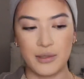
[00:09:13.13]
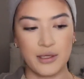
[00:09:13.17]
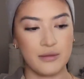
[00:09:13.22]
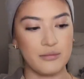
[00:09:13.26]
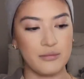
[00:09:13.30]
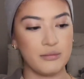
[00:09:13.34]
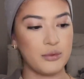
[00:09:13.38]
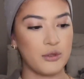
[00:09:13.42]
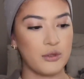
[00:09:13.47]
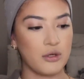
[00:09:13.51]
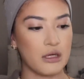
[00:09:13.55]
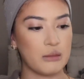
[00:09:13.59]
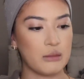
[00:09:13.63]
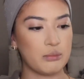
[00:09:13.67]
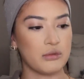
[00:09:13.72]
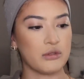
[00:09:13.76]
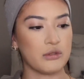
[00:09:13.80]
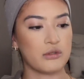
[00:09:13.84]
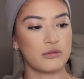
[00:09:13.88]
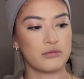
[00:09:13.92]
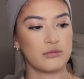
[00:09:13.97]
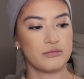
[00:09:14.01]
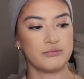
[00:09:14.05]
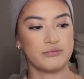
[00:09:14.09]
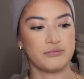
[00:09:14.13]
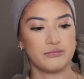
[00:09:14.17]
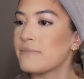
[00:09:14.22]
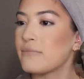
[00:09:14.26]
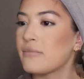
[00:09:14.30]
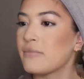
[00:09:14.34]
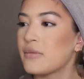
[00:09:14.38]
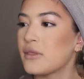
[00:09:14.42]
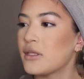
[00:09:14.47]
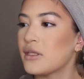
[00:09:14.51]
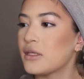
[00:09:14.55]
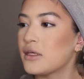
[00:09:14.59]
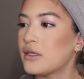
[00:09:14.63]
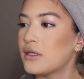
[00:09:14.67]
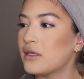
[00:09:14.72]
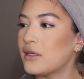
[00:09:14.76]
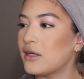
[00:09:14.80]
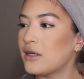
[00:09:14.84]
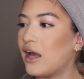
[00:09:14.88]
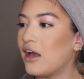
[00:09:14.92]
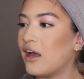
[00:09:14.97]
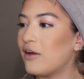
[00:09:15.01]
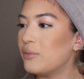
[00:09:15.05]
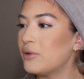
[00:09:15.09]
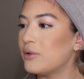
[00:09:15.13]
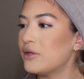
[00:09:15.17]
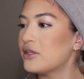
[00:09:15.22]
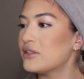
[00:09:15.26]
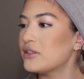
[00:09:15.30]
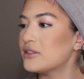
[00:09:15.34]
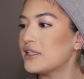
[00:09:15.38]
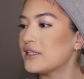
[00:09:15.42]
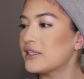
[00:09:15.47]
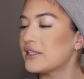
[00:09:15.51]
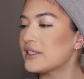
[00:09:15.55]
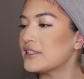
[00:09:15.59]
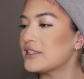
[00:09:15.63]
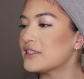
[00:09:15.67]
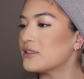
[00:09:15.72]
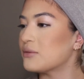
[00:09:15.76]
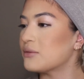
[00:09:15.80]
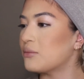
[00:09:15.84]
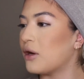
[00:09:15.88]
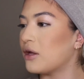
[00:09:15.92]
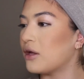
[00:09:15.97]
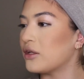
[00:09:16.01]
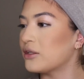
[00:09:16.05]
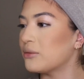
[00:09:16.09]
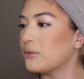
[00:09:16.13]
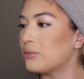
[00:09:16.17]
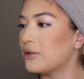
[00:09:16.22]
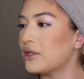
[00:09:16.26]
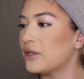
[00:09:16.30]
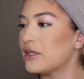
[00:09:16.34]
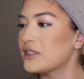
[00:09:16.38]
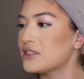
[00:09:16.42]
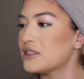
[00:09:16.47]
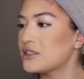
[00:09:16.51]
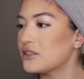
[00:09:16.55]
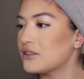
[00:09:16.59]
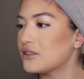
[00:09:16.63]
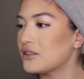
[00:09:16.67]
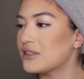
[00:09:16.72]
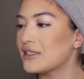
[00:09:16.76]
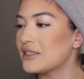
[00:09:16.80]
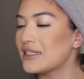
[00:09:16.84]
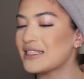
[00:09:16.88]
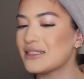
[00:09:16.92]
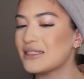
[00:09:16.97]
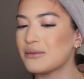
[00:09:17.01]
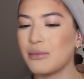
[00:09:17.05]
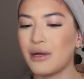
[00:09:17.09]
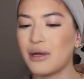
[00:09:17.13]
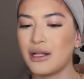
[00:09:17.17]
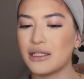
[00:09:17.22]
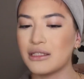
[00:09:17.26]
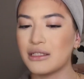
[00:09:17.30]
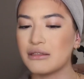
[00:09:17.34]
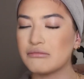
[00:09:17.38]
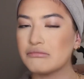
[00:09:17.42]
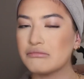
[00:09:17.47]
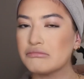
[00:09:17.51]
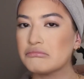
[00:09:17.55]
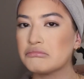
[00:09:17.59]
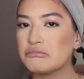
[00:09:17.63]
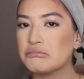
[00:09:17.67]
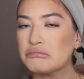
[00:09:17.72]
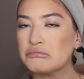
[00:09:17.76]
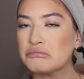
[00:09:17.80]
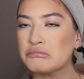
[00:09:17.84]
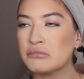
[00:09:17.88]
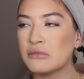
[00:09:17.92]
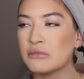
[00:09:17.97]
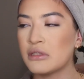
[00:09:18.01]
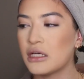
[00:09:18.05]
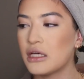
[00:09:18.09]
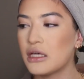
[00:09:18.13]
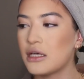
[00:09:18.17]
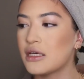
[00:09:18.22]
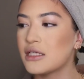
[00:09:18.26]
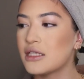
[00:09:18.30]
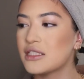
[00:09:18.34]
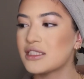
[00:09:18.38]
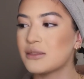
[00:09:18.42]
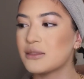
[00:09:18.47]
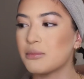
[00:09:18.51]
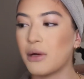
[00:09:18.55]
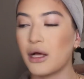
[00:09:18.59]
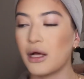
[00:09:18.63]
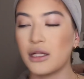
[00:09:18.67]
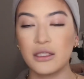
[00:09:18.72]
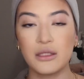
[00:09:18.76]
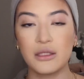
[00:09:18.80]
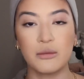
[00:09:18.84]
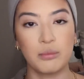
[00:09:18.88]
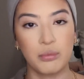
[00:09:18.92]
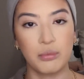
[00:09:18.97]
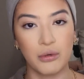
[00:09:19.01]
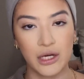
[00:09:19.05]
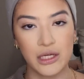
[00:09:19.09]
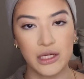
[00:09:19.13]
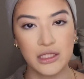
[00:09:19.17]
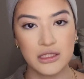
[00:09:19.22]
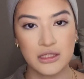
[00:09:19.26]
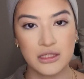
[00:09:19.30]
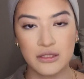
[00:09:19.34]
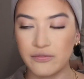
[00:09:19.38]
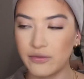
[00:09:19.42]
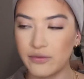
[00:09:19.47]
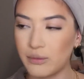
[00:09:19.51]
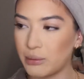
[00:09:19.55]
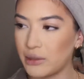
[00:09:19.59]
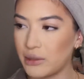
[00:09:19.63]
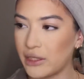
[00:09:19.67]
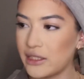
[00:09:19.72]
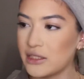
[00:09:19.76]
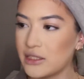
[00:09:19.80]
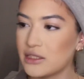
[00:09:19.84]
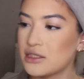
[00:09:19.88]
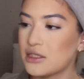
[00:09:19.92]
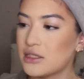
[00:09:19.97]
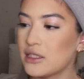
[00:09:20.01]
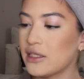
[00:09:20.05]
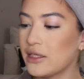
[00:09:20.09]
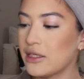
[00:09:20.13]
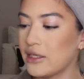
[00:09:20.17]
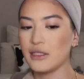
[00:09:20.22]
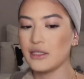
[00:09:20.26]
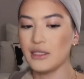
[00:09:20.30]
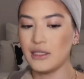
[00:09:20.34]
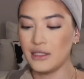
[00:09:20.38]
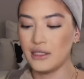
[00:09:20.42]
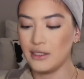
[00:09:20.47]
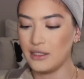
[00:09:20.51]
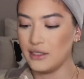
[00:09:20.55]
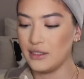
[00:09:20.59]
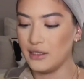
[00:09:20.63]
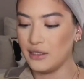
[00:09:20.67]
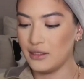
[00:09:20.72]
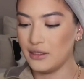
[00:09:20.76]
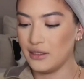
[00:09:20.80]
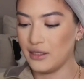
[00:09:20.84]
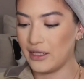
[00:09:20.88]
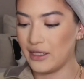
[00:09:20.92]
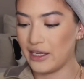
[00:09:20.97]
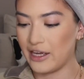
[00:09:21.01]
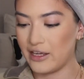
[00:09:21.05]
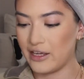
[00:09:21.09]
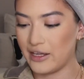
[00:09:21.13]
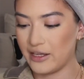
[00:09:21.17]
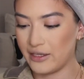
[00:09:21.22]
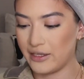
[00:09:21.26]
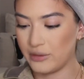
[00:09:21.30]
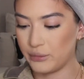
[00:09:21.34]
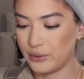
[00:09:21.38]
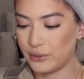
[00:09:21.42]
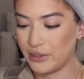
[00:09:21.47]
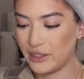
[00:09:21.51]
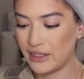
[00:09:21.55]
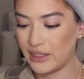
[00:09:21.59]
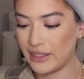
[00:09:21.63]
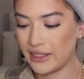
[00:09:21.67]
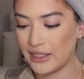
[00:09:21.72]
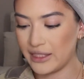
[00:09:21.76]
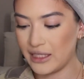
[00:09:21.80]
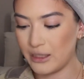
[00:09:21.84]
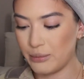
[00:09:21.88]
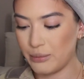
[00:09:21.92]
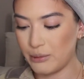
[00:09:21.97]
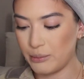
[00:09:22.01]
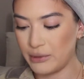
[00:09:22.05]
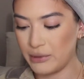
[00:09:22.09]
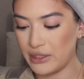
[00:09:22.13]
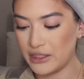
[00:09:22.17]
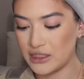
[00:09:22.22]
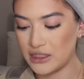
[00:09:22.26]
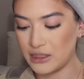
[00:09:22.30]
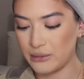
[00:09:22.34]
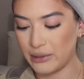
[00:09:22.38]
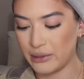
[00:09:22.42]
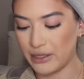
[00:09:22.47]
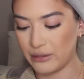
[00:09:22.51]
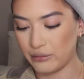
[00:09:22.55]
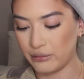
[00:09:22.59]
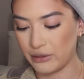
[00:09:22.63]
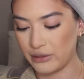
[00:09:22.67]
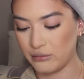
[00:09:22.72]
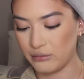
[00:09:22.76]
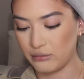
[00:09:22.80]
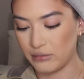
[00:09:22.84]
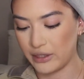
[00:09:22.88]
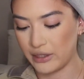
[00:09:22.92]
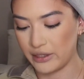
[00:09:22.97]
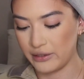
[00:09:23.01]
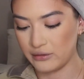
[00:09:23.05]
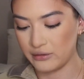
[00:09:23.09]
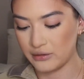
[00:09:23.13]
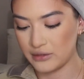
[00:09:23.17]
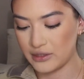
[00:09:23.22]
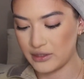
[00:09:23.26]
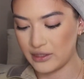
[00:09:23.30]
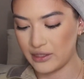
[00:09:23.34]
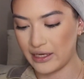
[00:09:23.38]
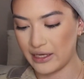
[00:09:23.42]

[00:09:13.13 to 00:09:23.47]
Poco poco. I've been using this smaller blush, this smaller brush for blush. I really like Keep It Peachy by Wet n Wild.